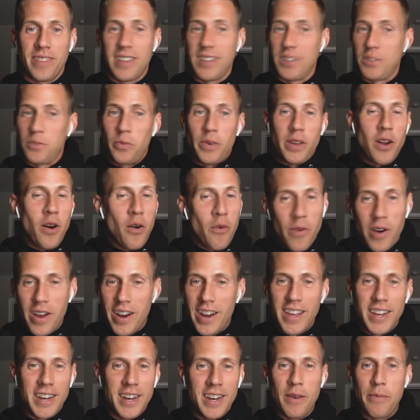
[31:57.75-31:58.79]
Because we don't want
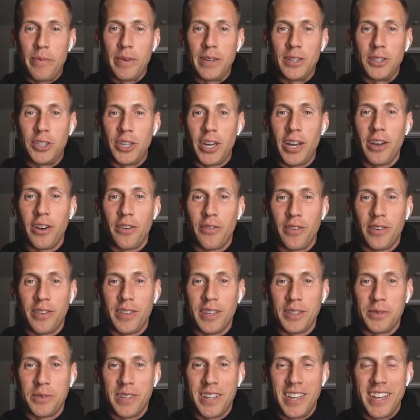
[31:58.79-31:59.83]
to end up in jail for
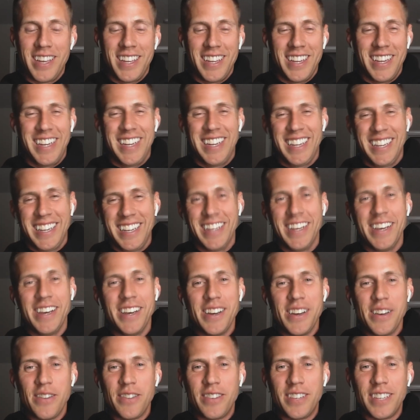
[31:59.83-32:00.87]
things we
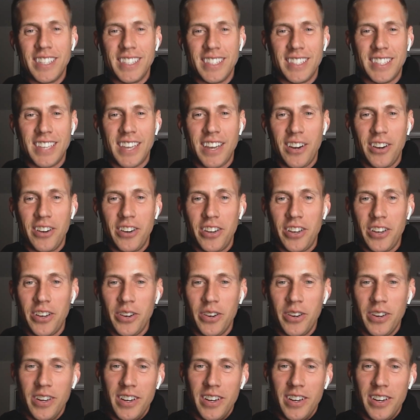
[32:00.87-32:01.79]
didn't say or do.